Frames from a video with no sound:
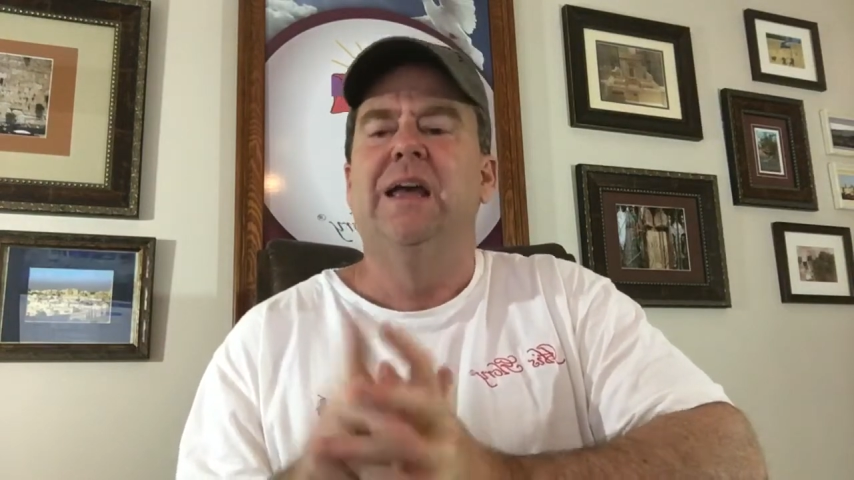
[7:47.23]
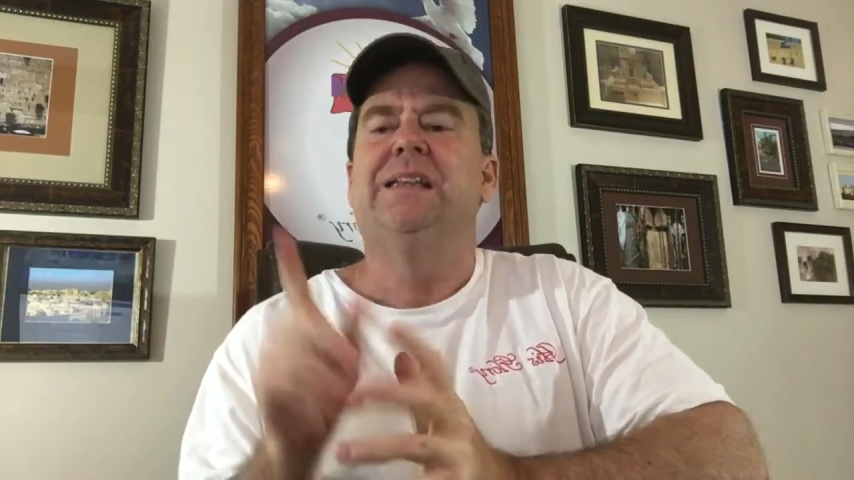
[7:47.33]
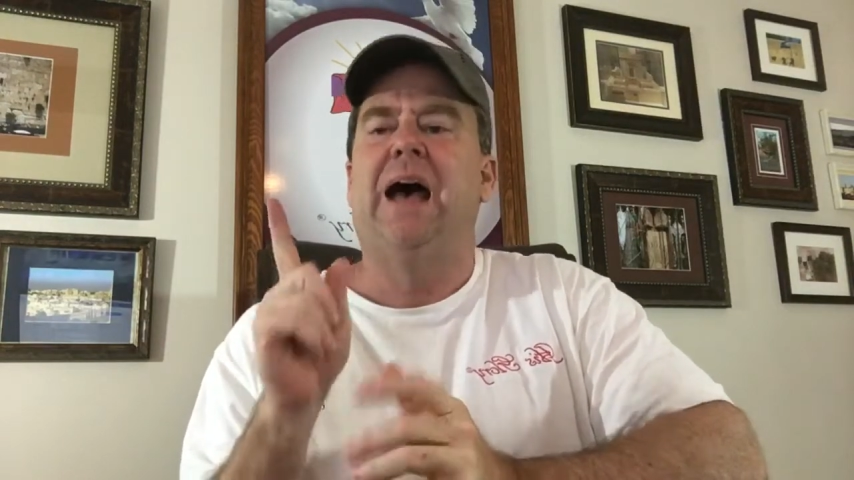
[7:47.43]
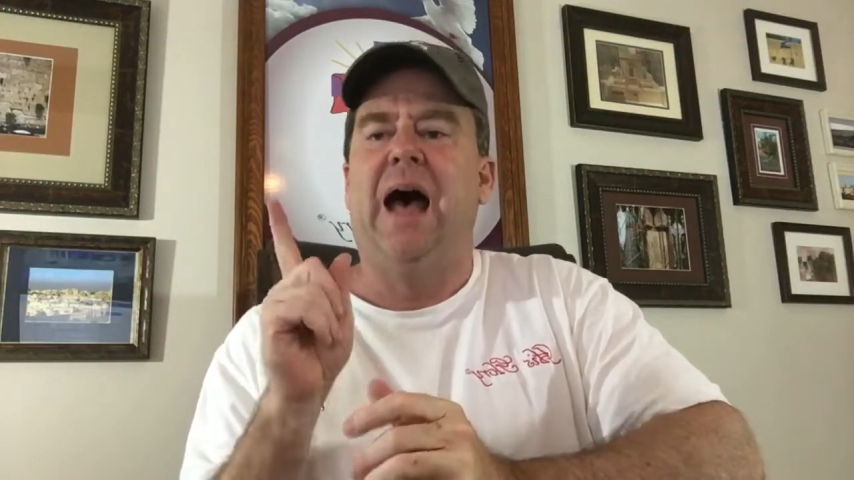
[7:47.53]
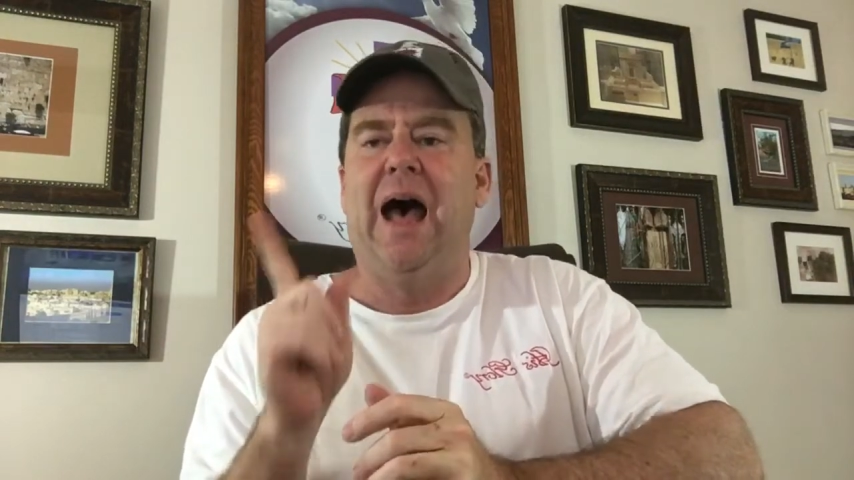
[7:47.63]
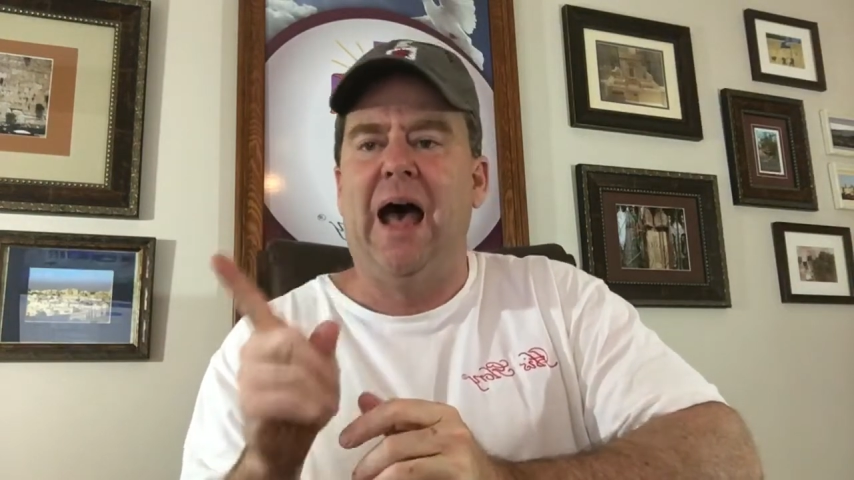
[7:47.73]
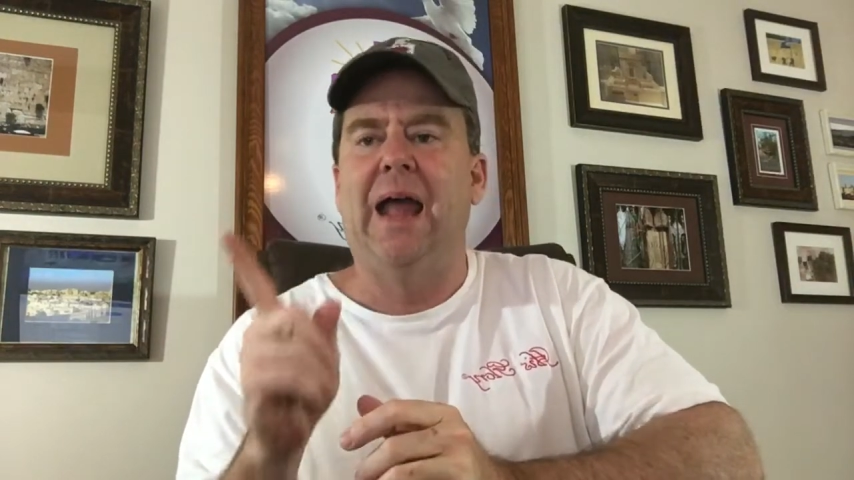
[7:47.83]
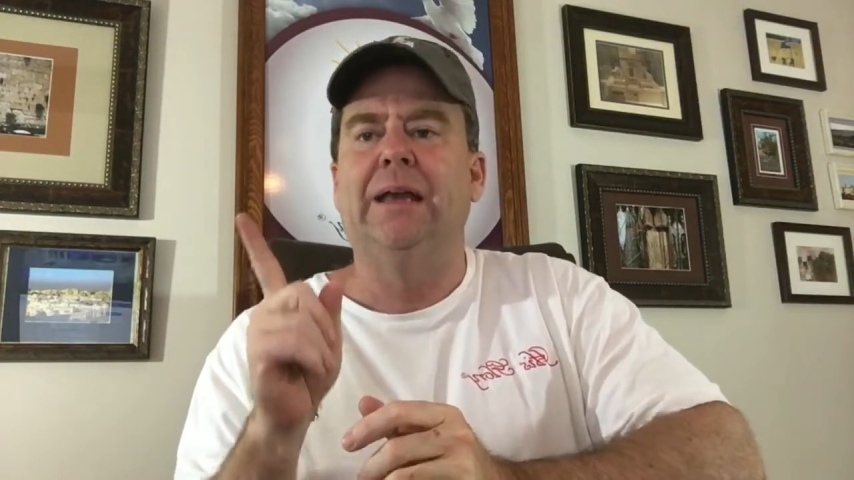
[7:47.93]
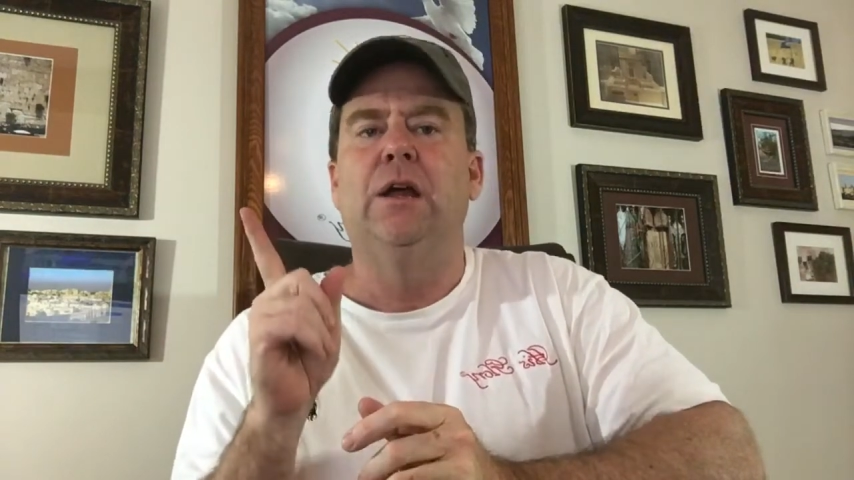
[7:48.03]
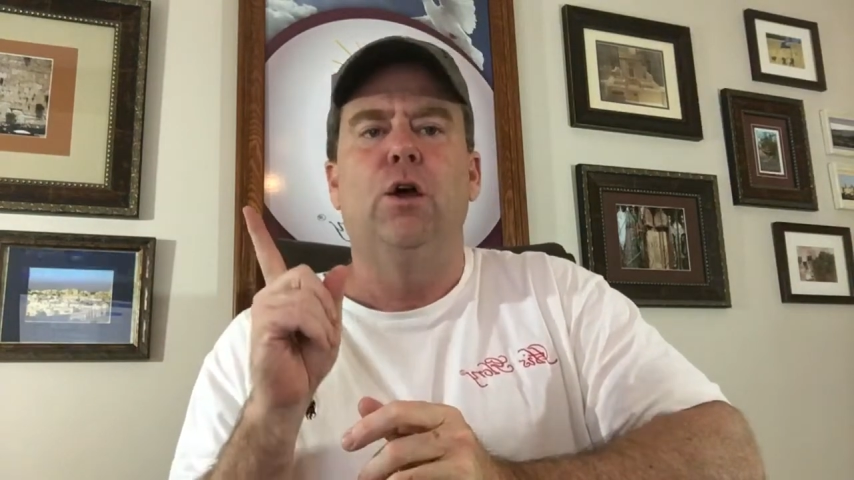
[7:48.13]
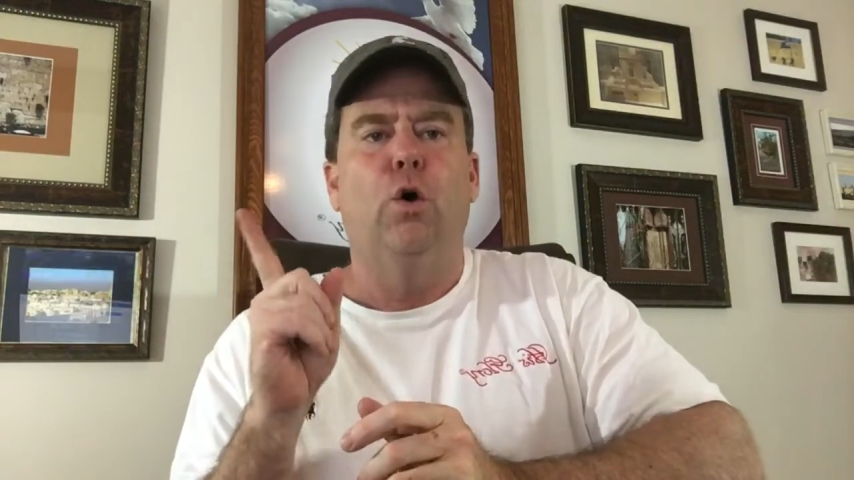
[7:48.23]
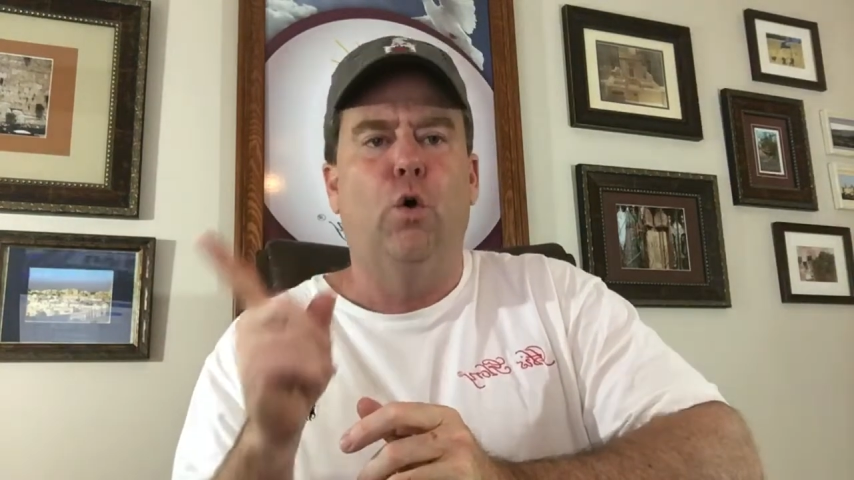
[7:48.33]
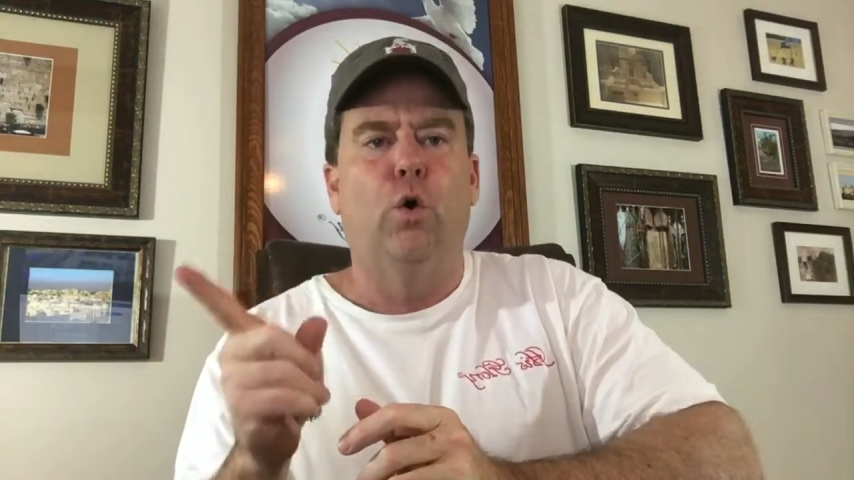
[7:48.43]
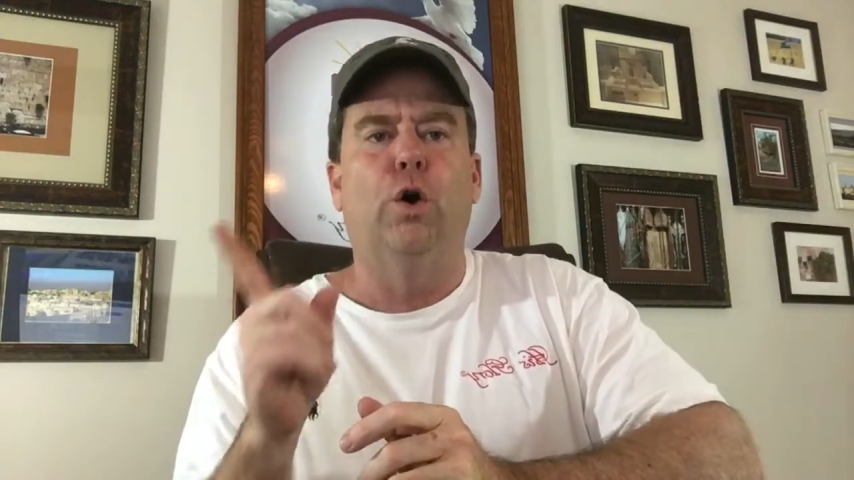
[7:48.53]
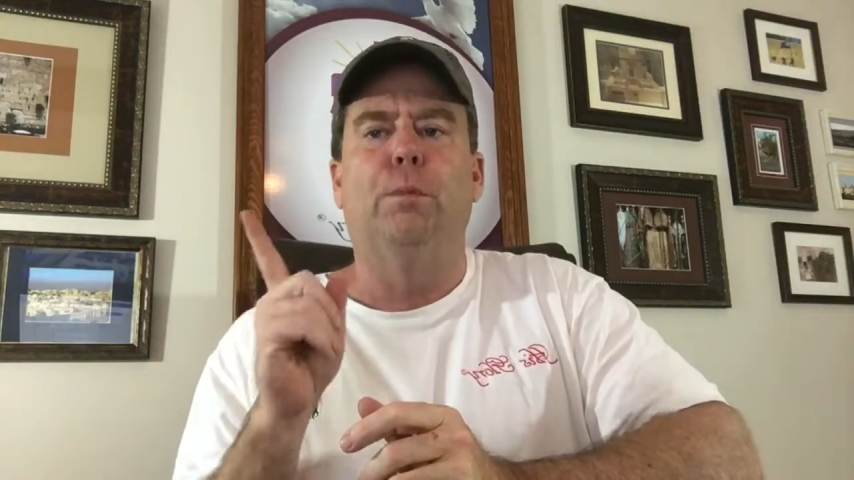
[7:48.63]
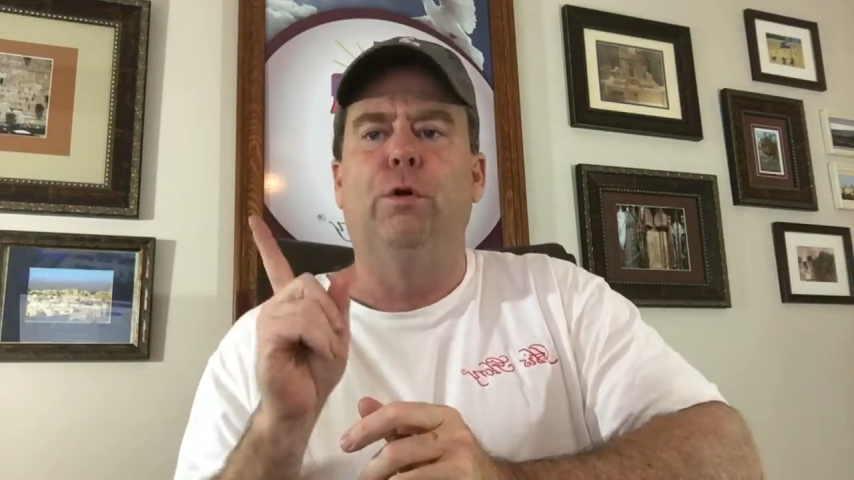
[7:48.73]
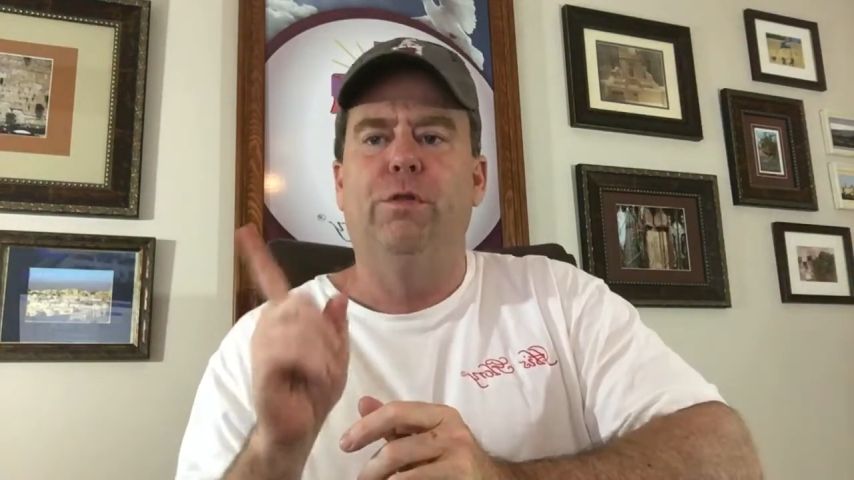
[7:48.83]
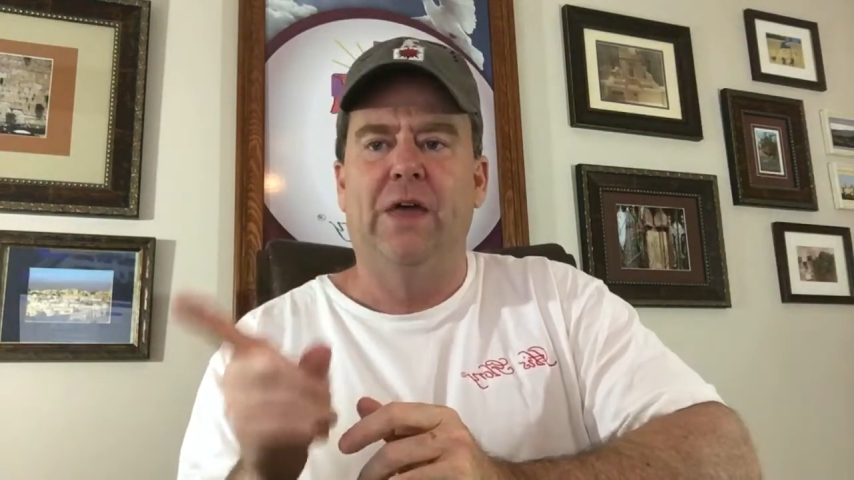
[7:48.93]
to hide horrible